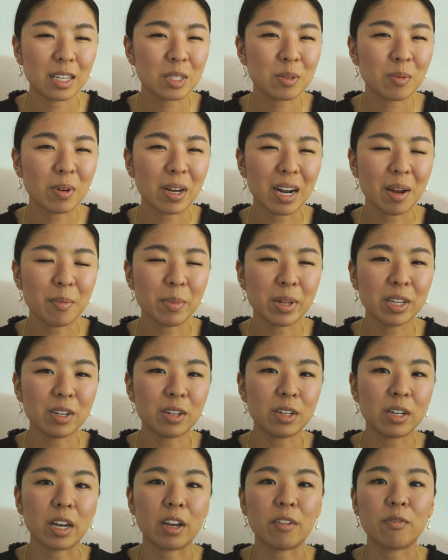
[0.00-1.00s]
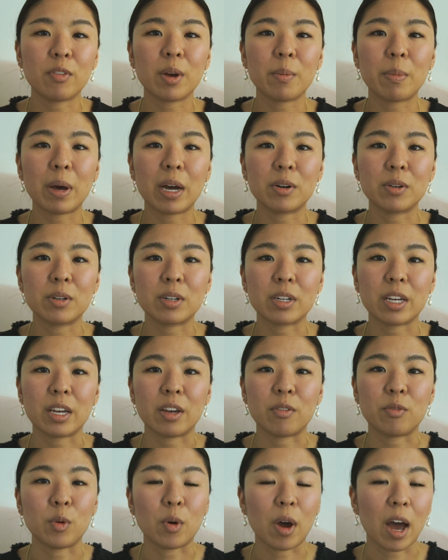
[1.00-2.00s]
This one I'm a little iffy about.
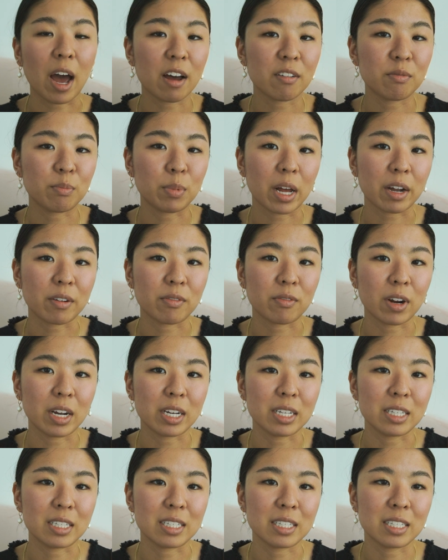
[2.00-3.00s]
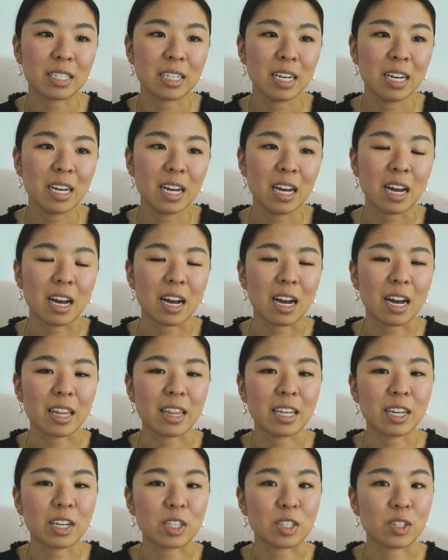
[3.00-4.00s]
If you have Black friends, I
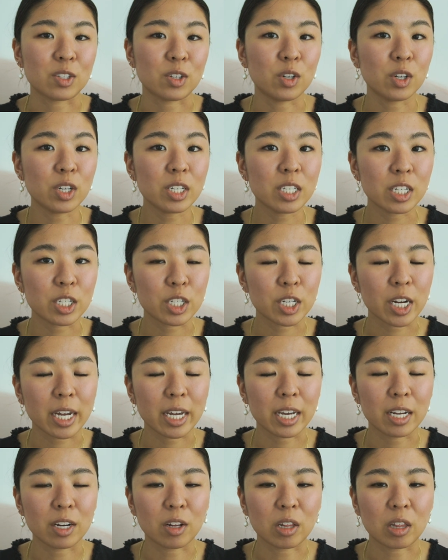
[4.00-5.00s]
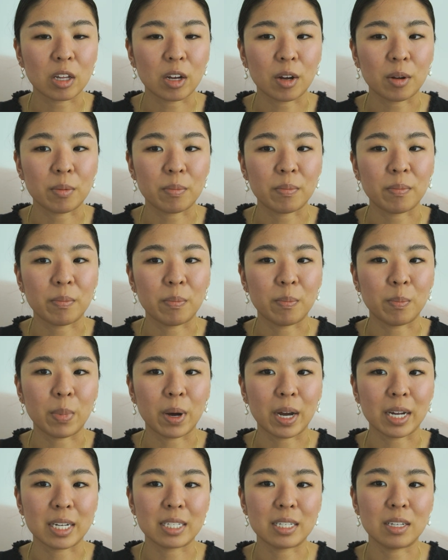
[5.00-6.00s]
think it's good to check in on them,
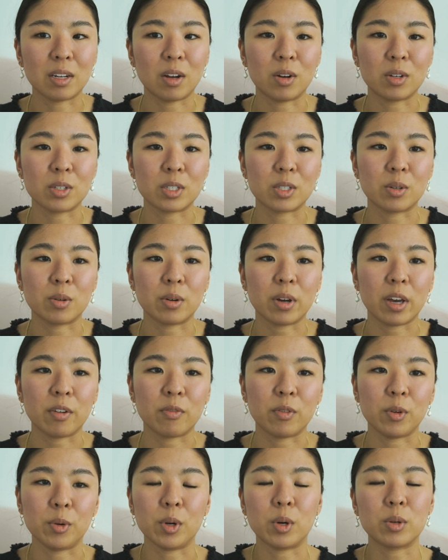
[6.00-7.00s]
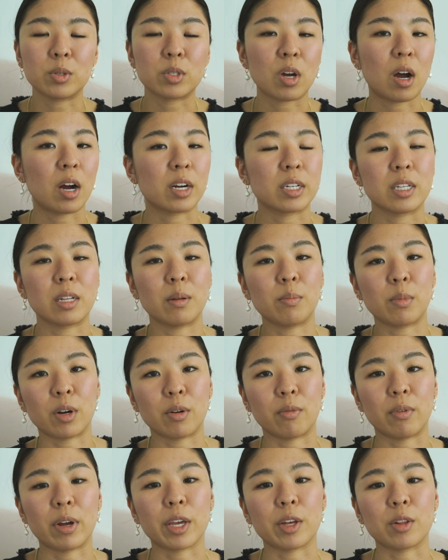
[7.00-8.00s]
but also if you don't talk to them on
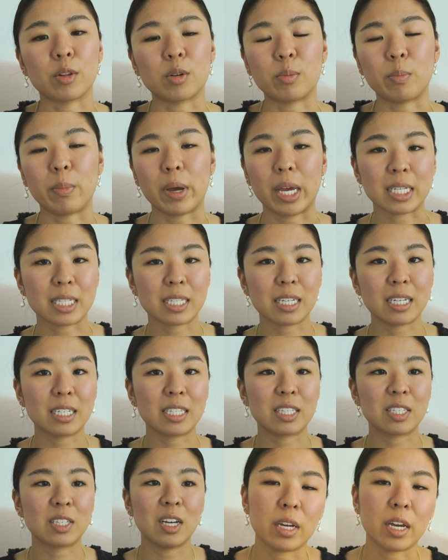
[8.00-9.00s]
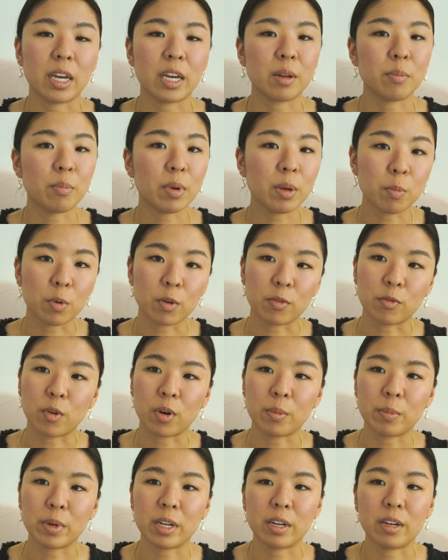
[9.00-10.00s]
a regular basis, it can be
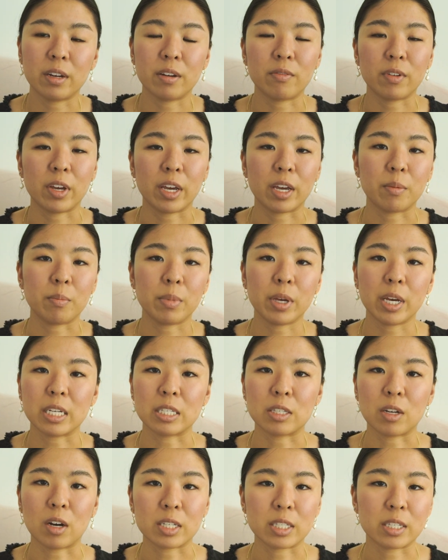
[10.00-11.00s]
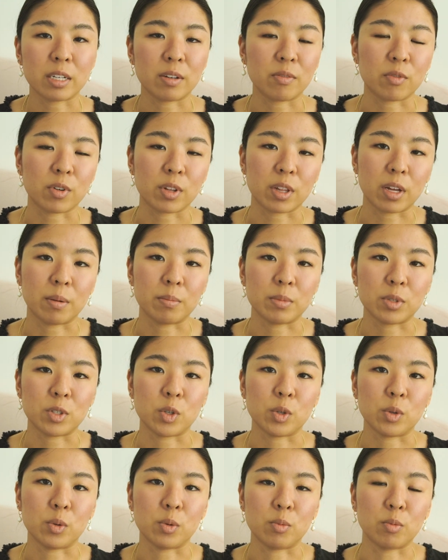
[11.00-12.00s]
performative, it can be exhausting for them
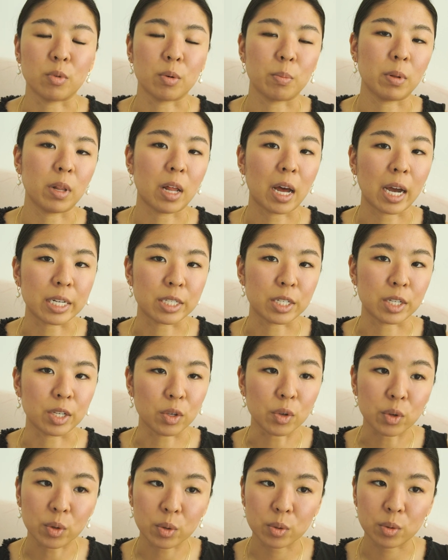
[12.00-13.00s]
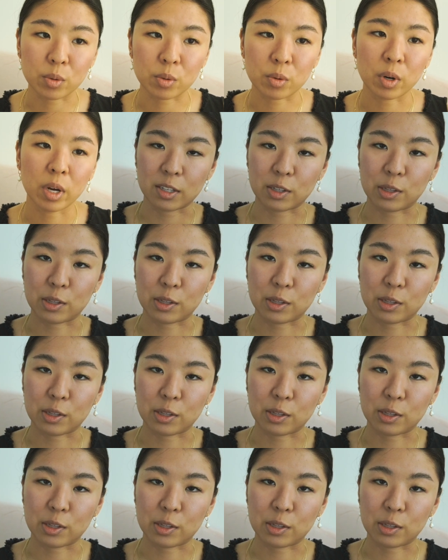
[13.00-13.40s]
to reply to you.